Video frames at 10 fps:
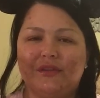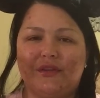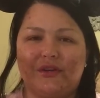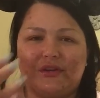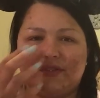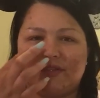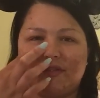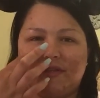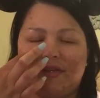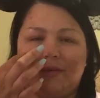There's,
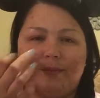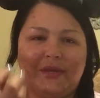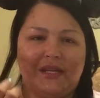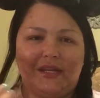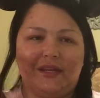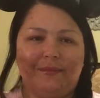you know, Minnie,